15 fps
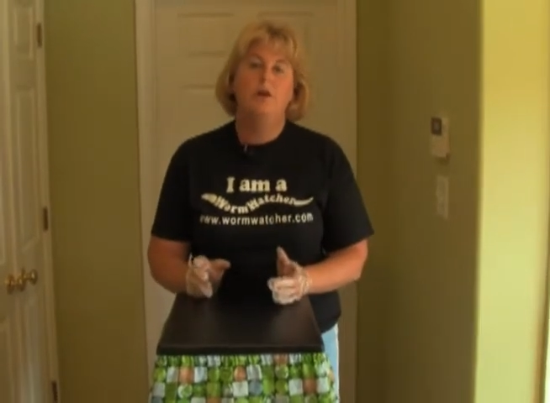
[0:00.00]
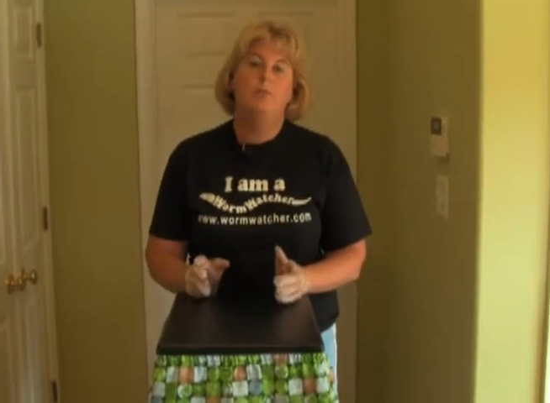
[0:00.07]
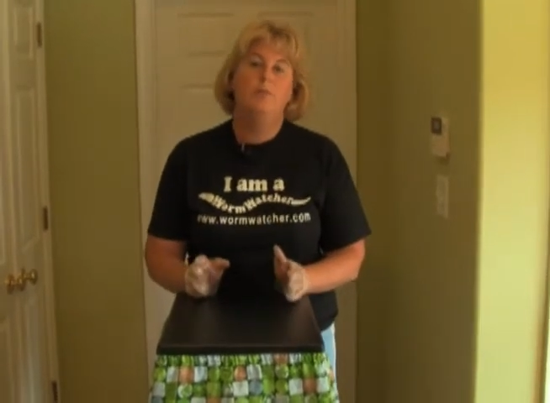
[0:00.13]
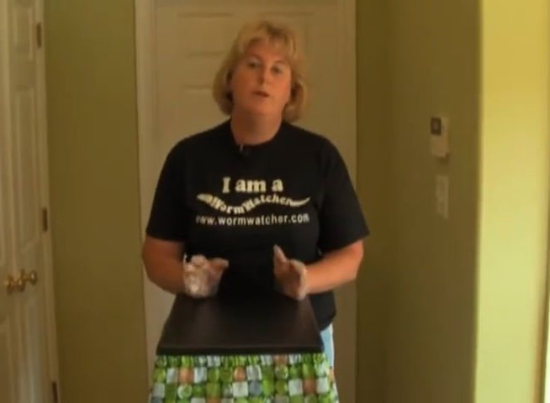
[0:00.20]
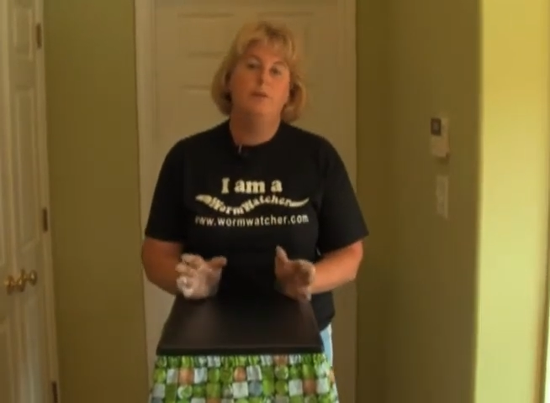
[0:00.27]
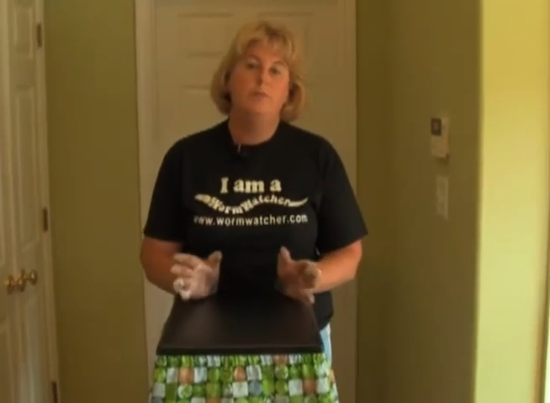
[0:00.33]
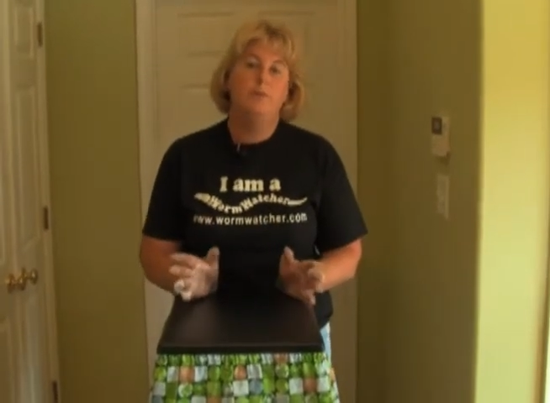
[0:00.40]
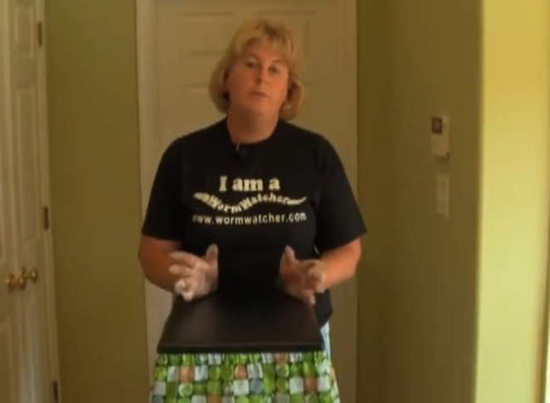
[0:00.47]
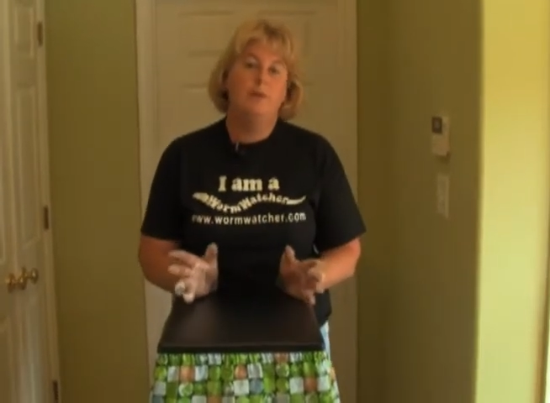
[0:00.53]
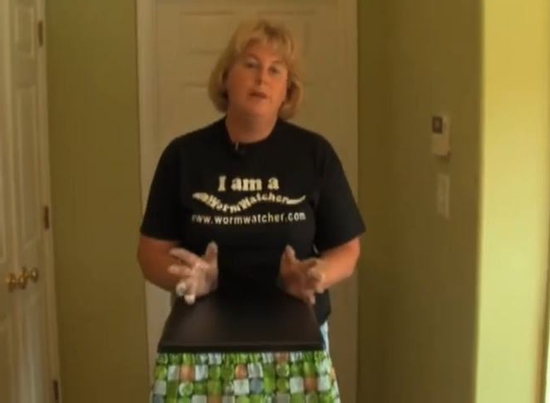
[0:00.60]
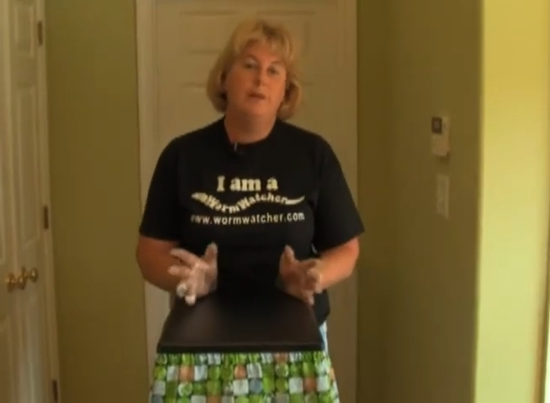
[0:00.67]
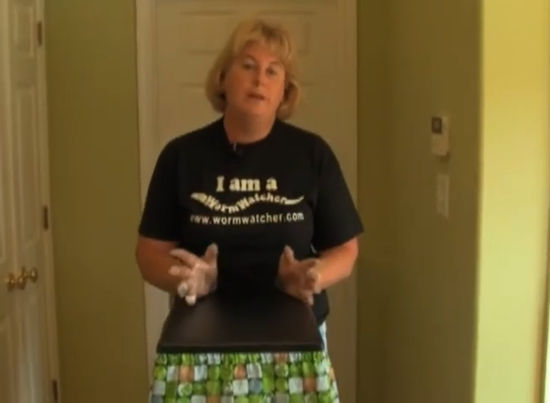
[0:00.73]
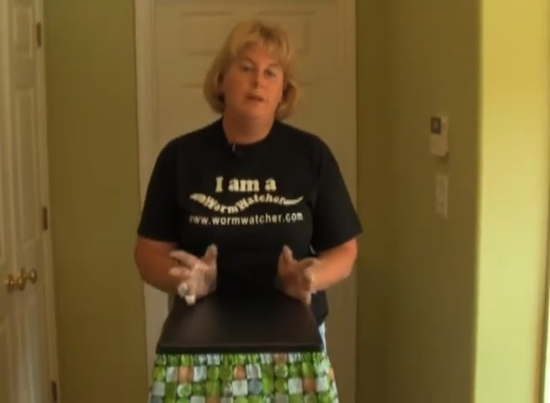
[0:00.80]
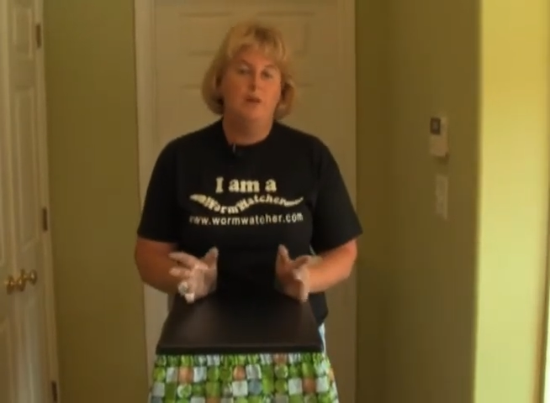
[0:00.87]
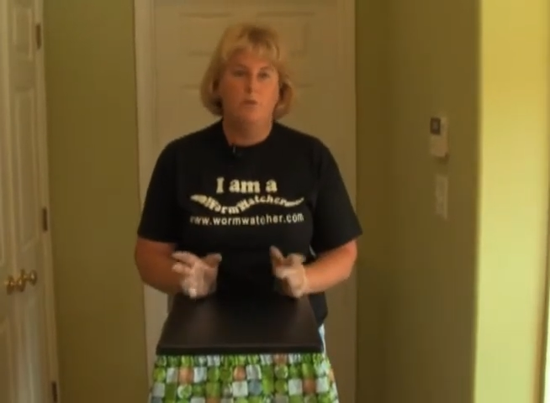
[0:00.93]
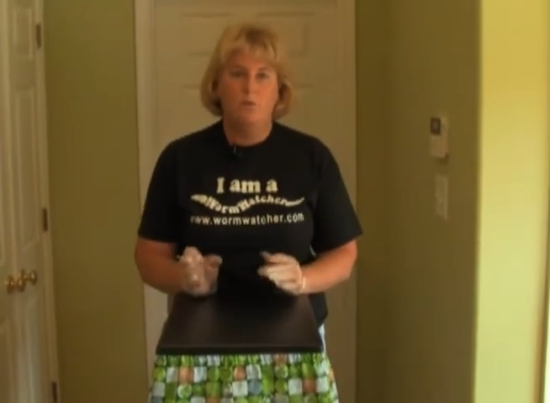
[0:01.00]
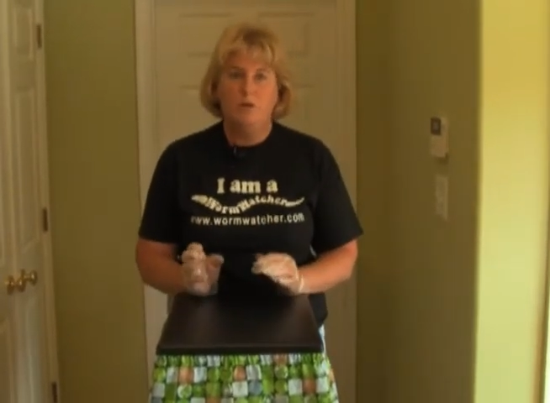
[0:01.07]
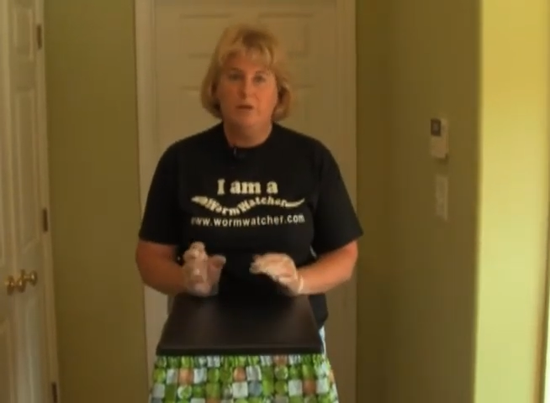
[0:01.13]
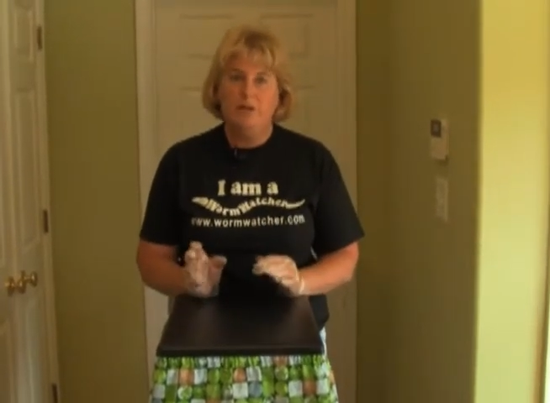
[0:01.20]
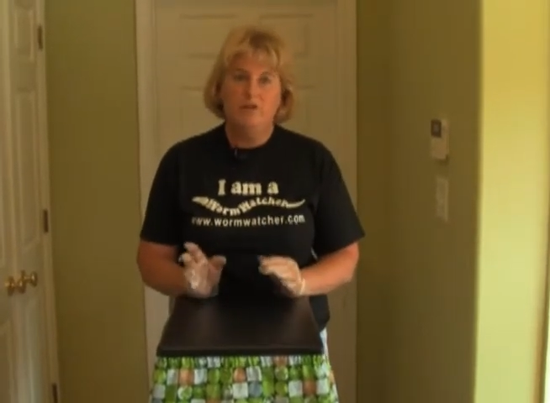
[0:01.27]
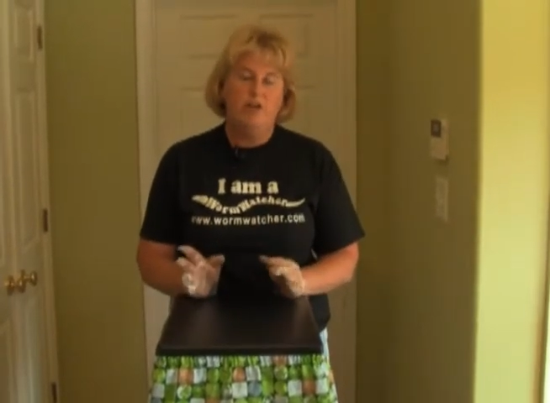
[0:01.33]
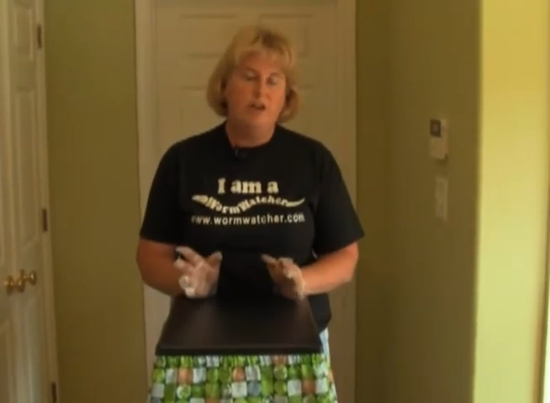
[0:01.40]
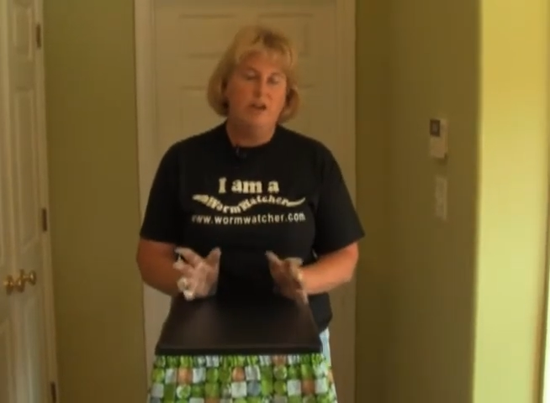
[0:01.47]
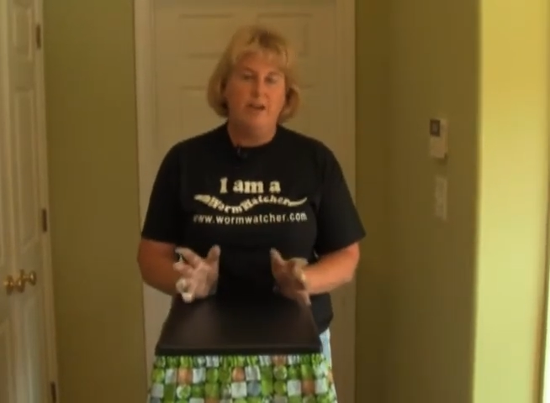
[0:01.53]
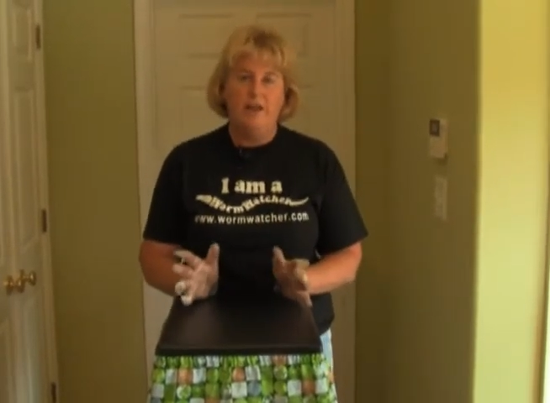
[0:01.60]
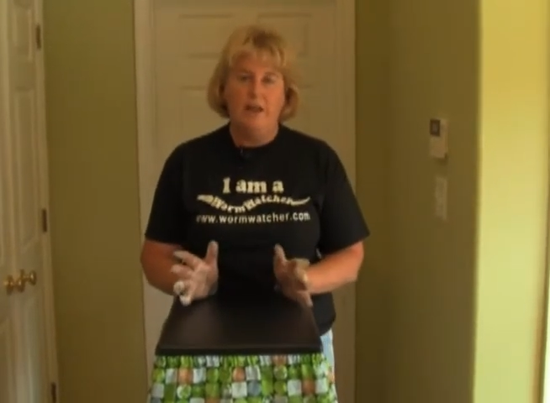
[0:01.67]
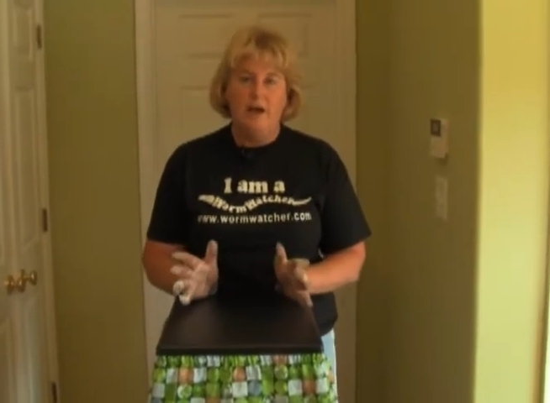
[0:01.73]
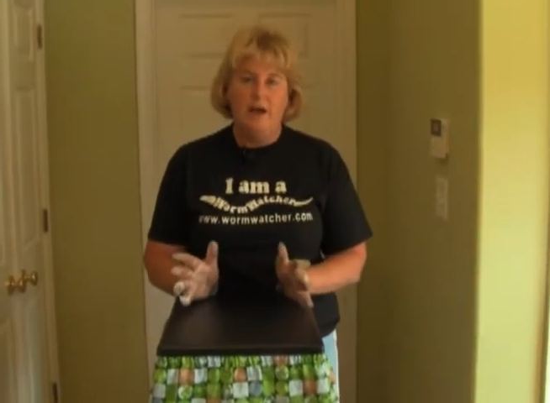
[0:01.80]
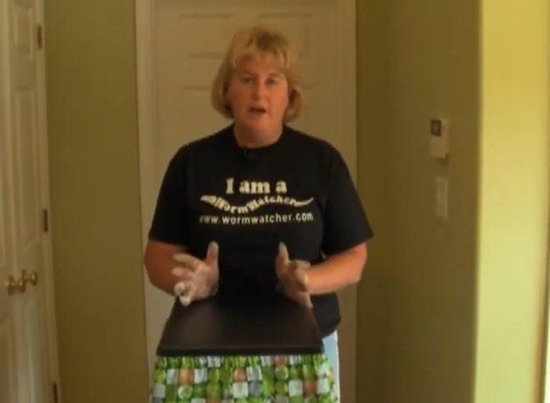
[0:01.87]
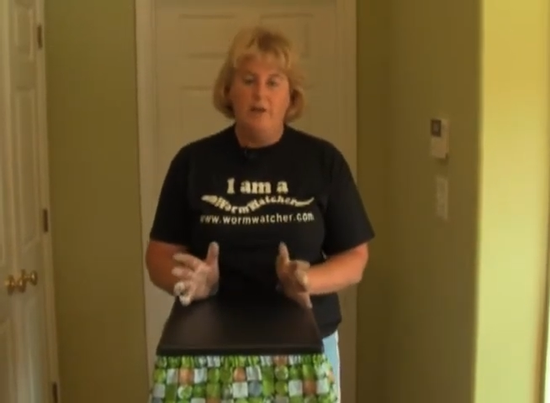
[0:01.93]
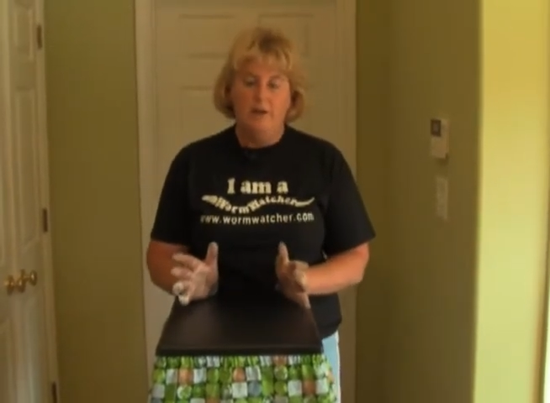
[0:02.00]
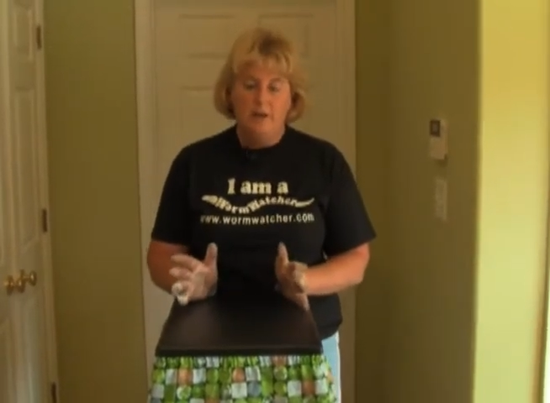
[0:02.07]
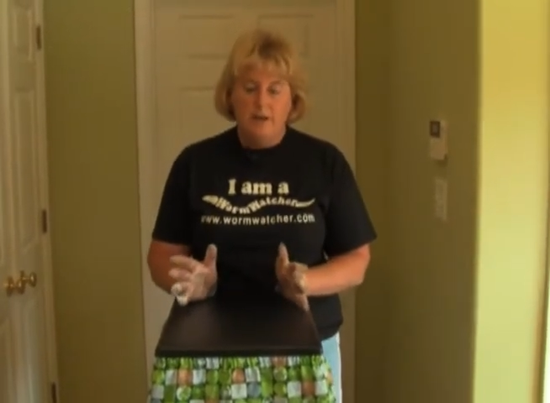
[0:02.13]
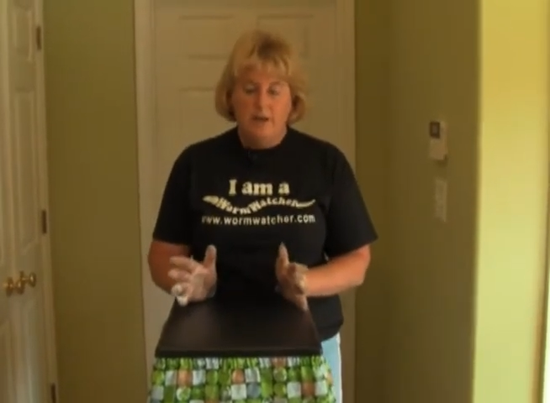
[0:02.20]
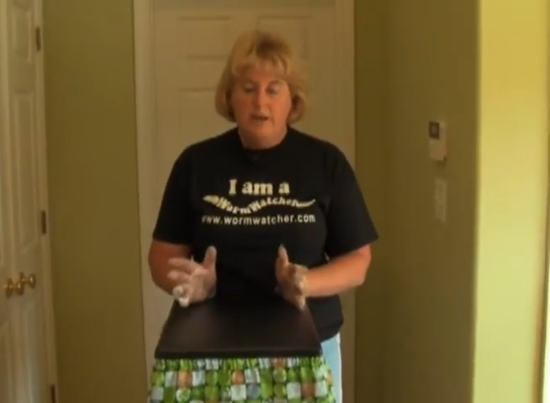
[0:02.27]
open up your bin and really check it out.